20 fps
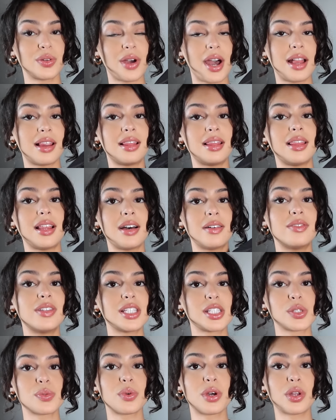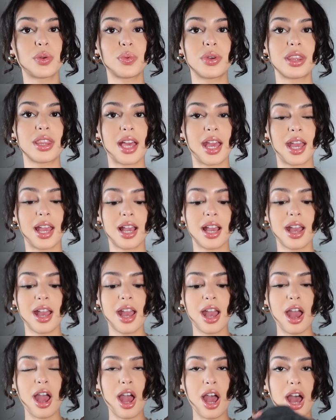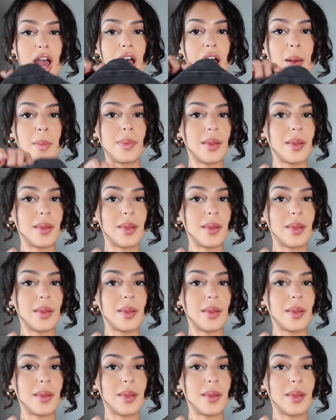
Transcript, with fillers: I love this one with like a